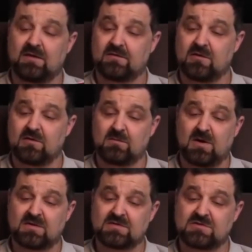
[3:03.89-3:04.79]
So the
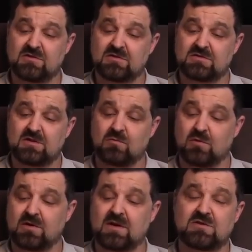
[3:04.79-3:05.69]
box is showing us
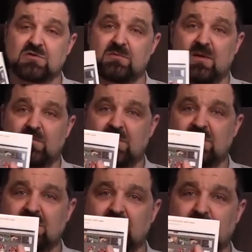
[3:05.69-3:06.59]
organize your
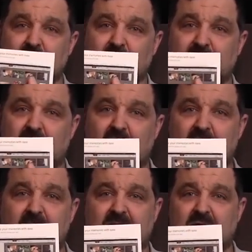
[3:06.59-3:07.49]
memories, and we'll be
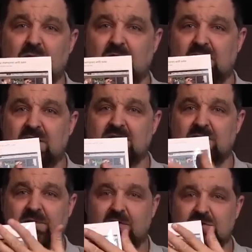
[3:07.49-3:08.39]
talking about the organizer
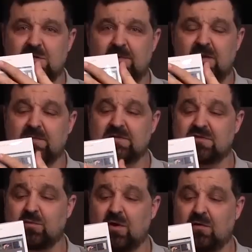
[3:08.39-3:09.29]
with Photoshop
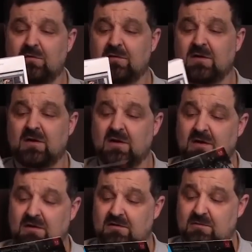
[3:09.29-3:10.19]
Elements 12.
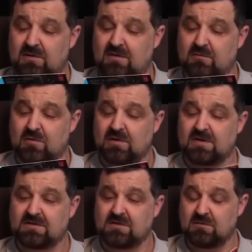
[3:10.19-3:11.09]
So we have
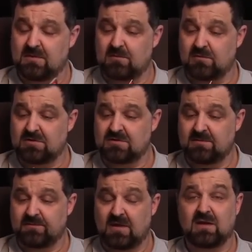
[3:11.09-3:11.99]
organizing your memories.
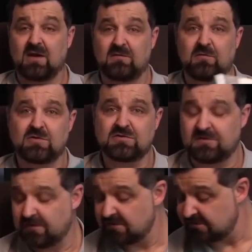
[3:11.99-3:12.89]
And
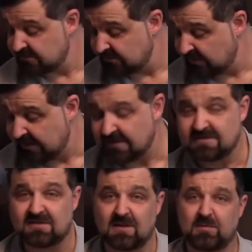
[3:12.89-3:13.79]
unfortunately, folks, there's not a
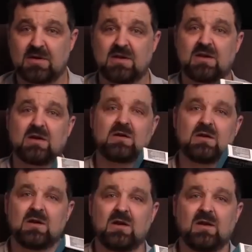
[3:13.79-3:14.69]
slip in there,
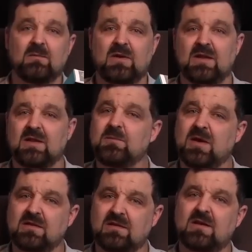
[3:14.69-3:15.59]
but I did
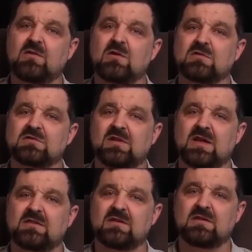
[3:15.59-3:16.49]
pay $10
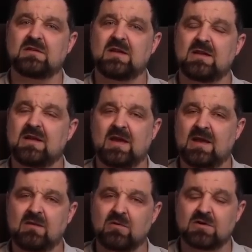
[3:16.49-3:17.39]
less than
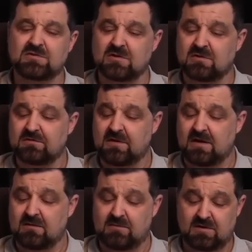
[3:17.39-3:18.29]
anywhere else you're going to
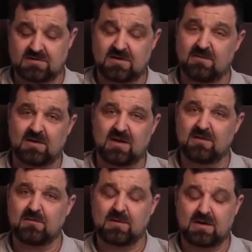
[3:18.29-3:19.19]
find it, because I'm like
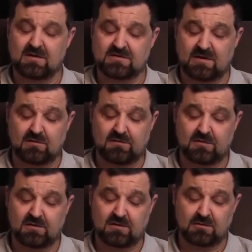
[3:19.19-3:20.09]
everybody else. I look
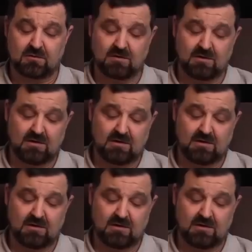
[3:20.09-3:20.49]
for a deal.